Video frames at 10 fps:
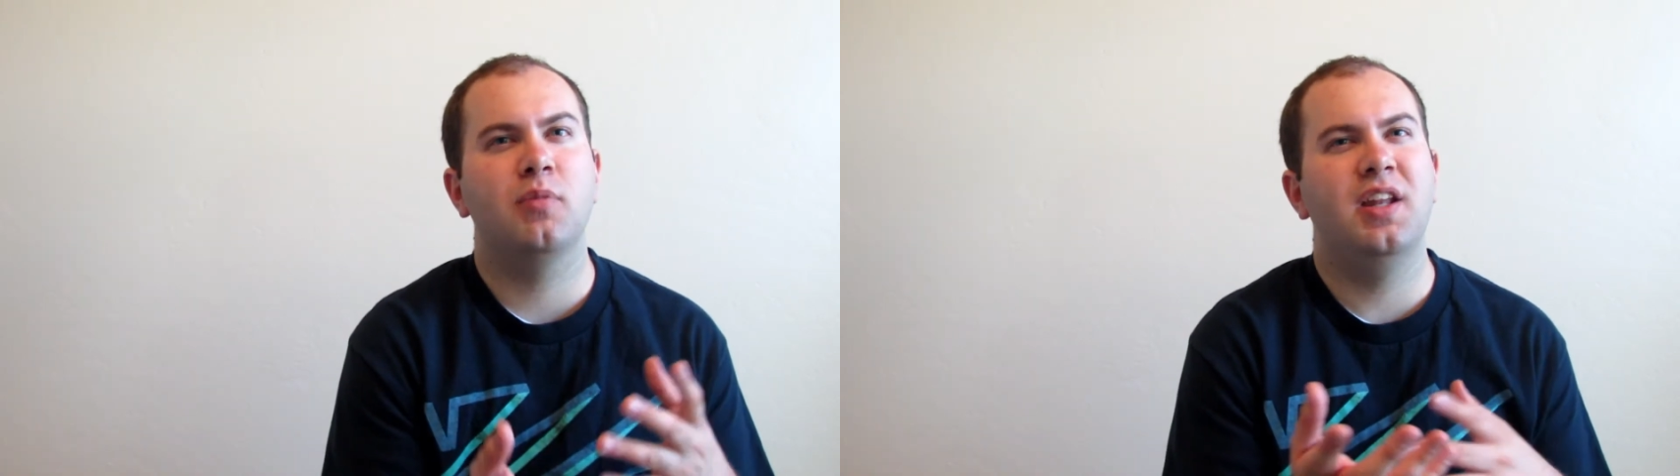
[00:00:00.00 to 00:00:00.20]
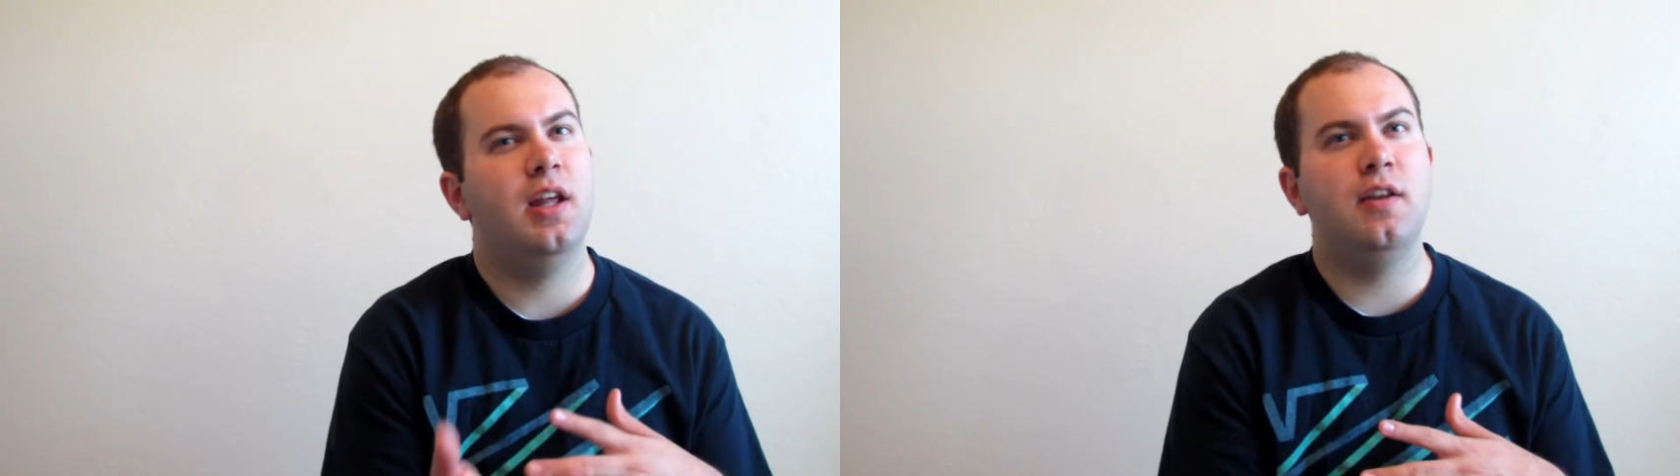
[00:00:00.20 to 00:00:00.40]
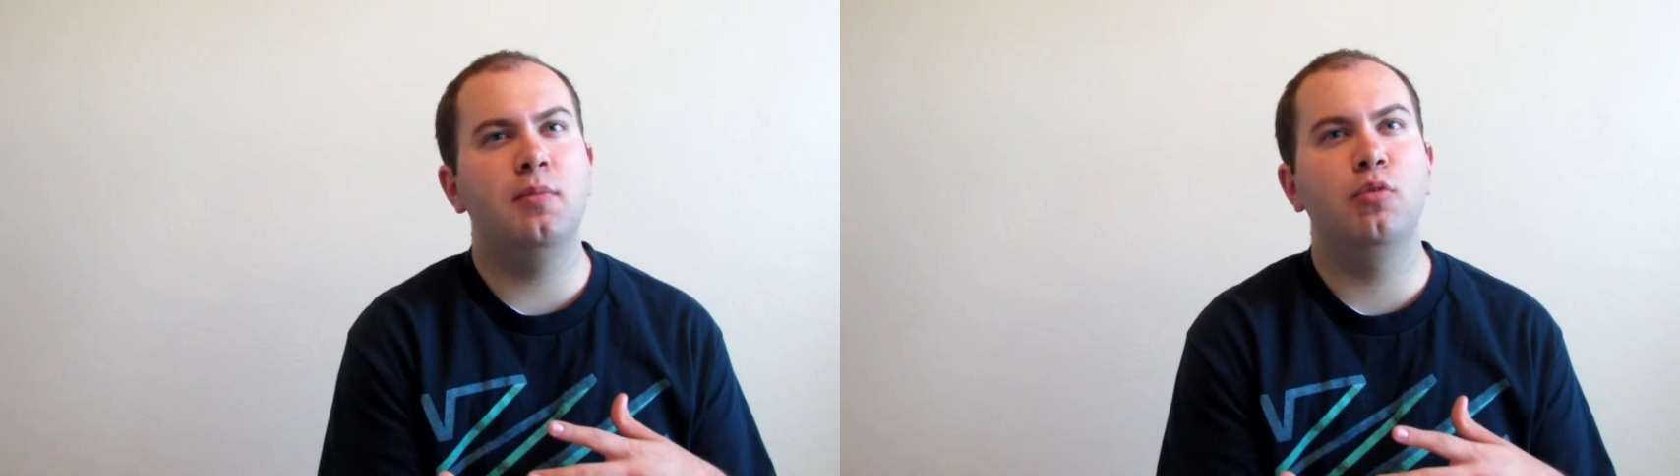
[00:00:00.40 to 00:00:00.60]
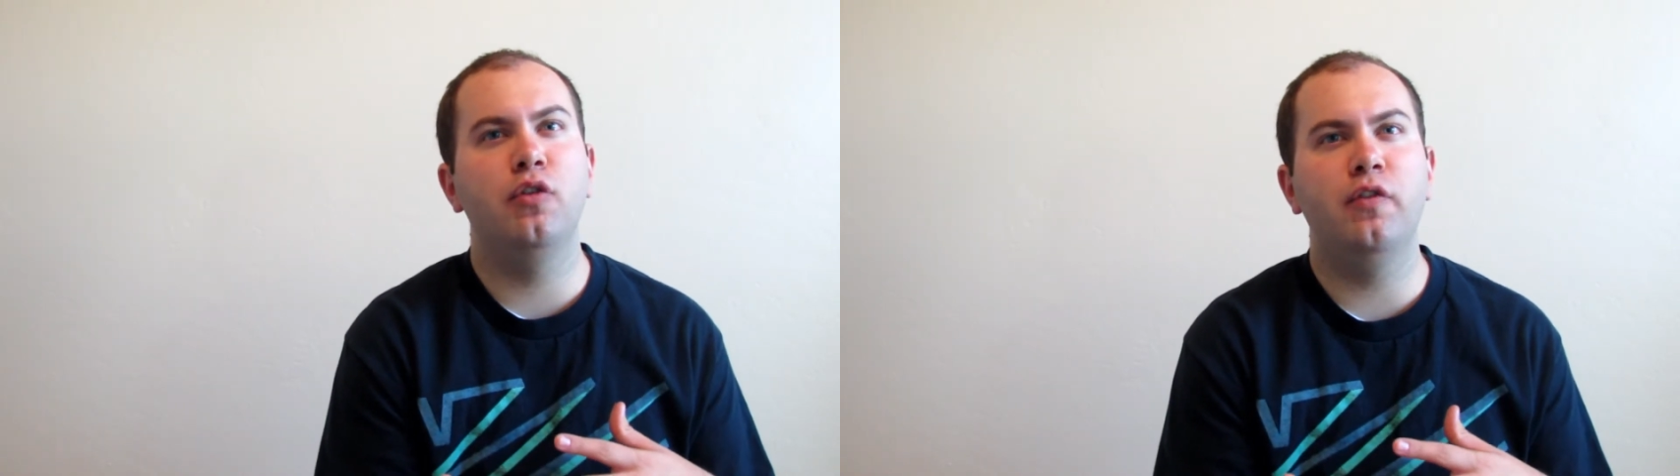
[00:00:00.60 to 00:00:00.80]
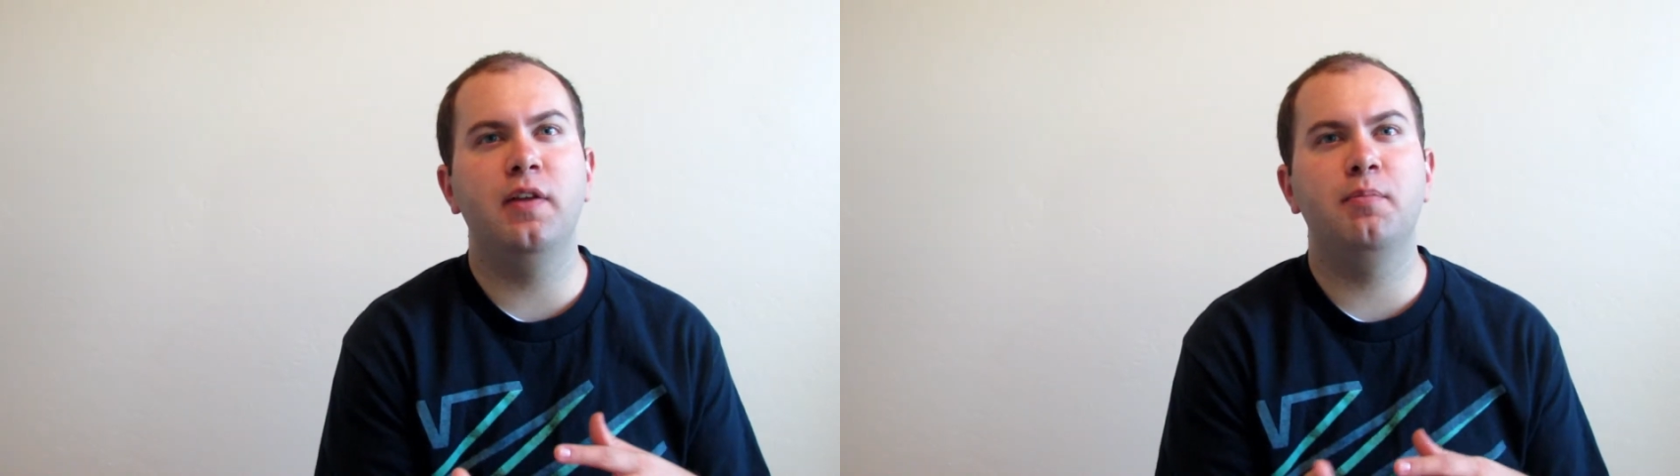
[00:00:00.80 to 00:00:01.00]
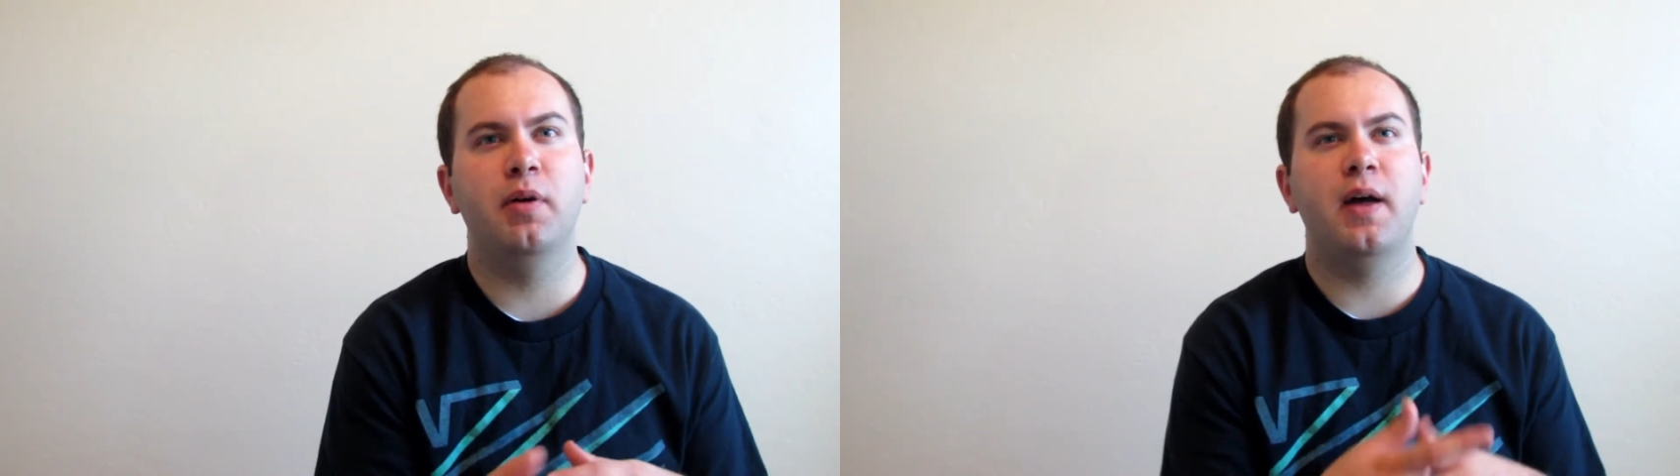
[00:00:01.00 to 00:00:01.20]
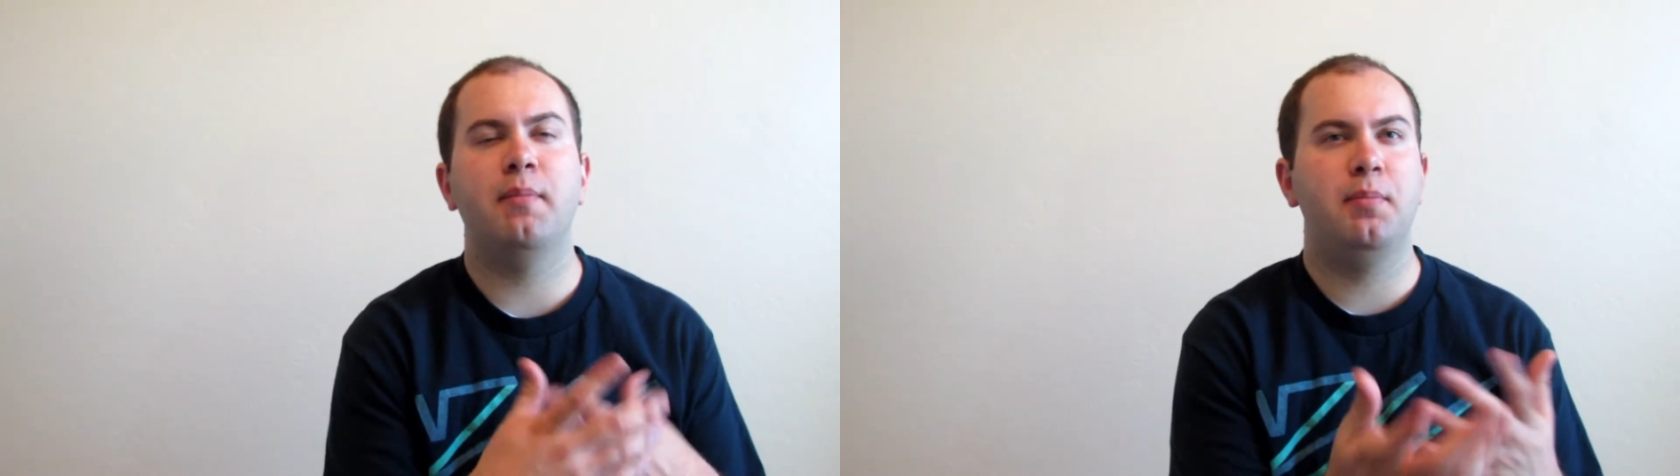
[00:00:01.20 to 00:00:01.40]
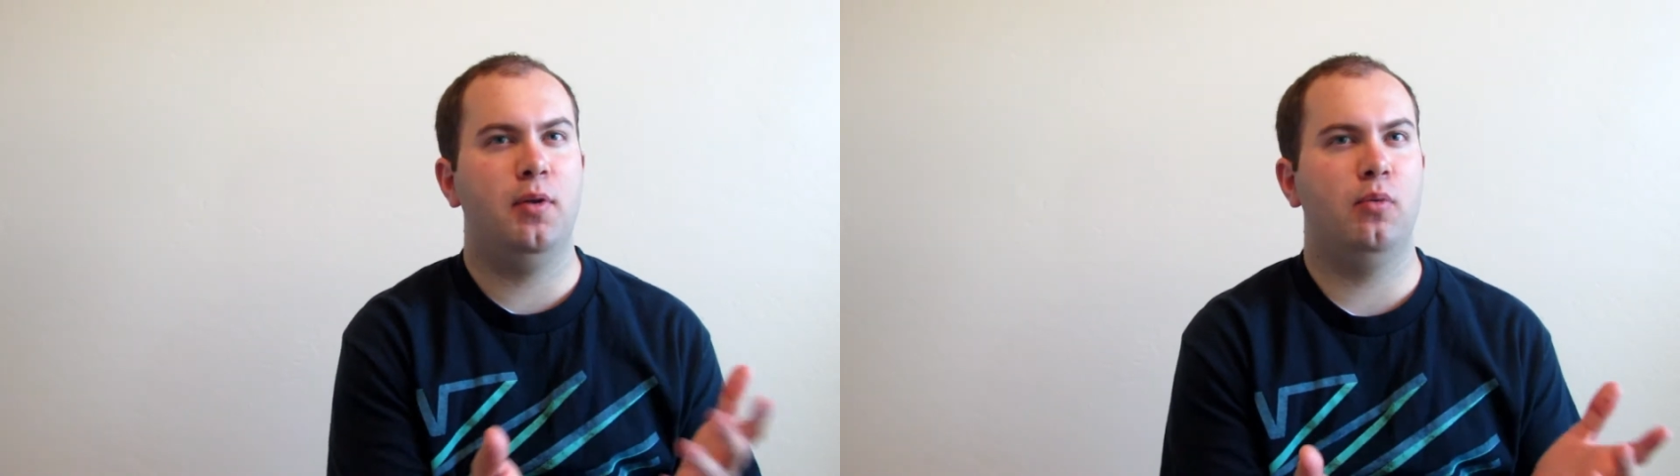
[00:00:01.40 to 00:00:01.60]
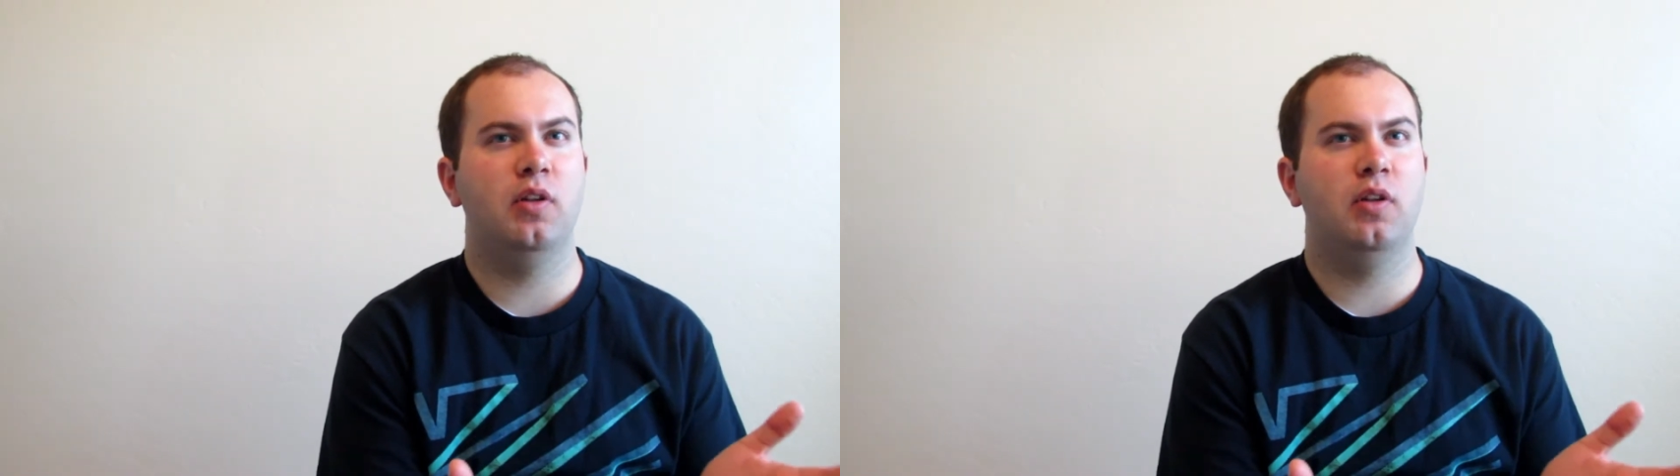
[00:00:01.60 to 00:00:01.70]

an indie movie, but that might be